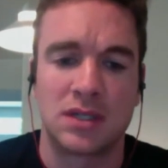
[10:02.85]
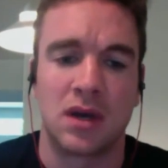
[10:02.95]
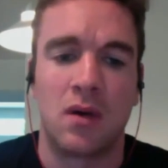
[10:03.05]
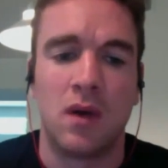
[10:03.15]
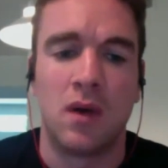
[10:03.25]

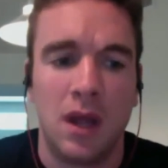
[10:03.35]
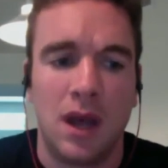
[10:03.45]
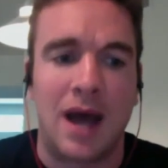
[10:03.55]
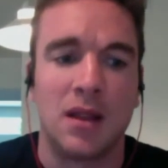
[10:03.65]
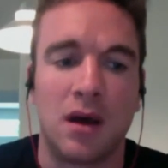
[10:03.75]
So
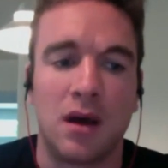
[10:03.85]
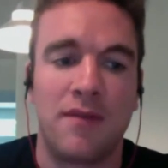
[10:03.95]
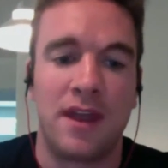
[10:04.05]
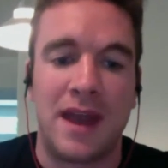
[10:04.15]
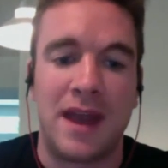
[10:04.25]
I
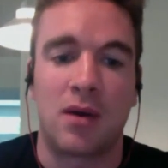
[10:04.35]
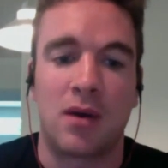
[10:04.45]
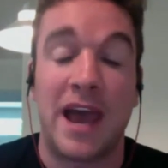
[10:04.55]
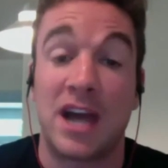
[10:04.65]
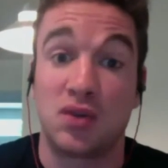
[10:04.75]
love that
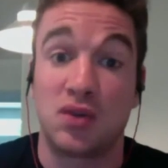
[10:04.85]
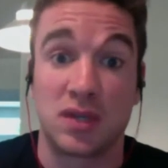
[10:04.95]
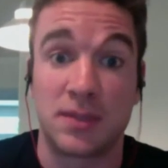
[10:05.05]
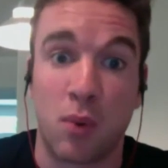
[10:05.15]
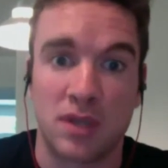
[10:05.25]
now
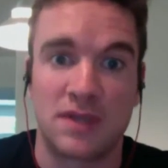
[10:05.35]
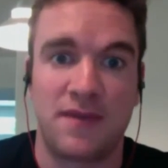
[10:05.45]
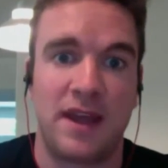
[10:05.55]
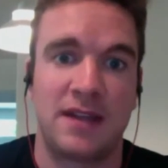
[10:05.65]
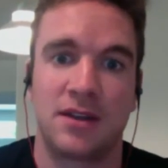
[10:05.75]
casual sports
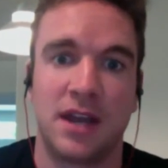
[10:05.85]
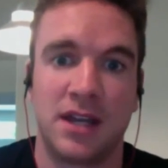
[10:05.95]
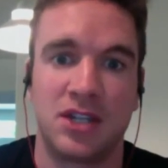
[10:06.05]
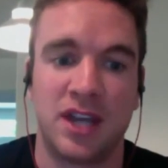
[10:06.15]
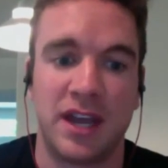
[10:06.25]
fans are
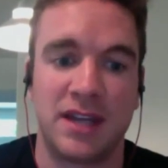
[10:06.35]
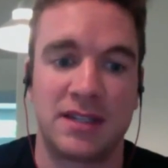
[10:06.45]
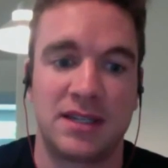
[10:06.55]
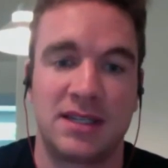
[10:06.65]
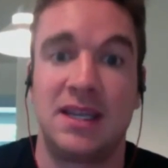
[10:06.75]
getting a
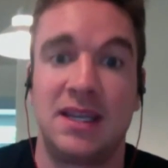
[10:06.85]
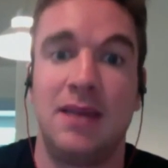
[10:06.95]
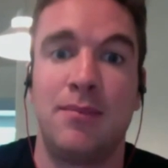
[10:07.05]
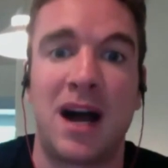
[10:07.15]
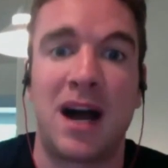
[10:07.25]
chance to
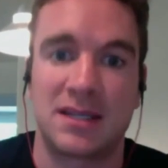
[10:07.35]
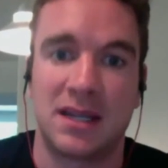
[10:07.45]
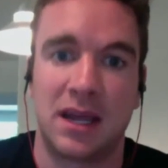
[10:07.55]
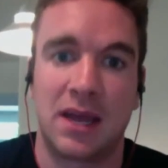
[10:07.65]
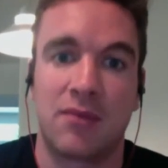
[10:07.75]
see
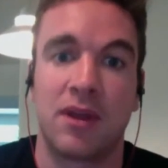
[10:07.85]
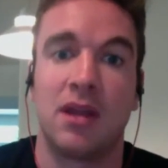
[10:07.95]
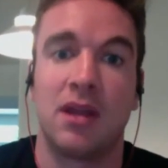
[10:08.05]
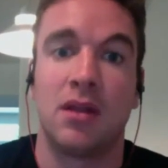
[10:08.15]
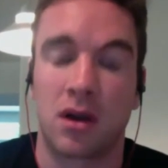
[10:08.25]
boxing and
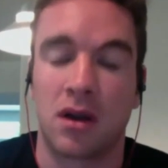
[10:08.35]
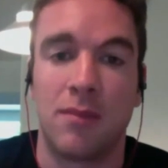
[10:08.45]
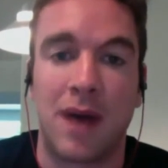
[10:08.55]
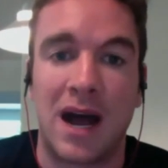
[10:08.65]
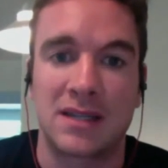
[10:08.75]
really
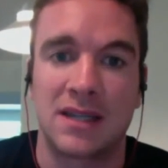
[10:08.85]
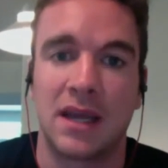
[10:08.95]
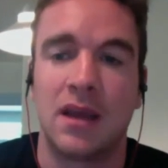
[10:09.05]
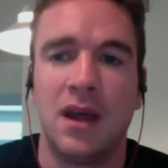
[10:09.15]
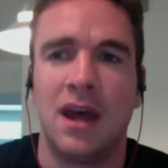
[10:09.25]
learn
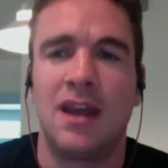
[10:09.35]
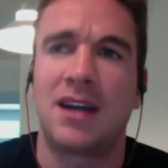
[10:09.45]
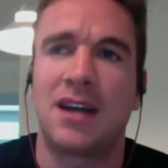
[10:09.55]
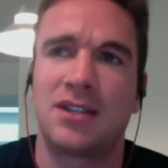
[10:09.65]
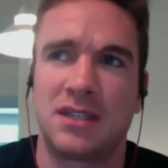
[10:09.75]
boxing,
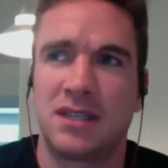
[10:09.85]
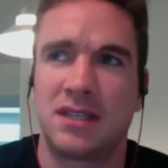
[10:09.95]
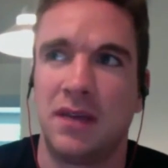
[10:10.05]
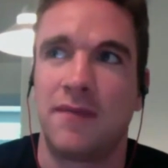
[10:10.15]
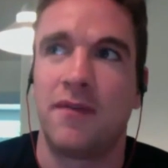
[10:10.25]
and not just
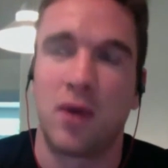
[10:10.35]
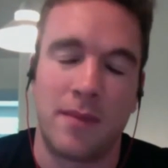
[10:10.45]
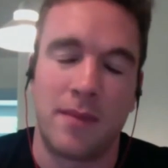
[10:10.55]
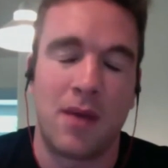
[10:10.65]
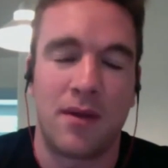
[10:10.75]
see
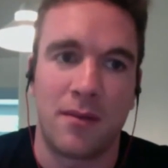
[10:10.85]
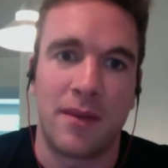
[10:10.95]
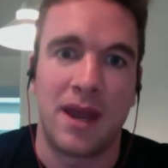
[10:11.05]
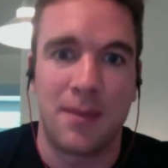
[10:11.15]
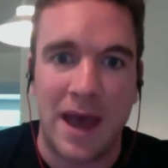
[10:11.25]
Floyd Mayweather,
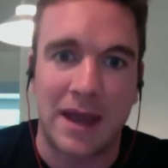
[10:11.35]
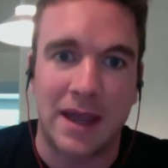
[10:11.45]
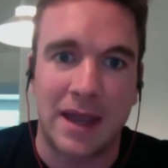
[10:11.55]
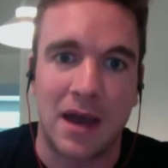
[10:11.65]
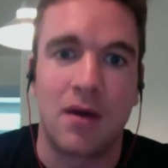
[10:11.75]
Manny
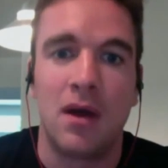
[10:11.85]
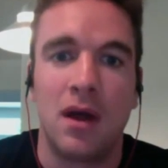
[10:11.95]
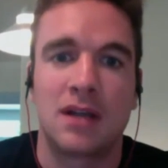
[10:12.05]
Pacquiao.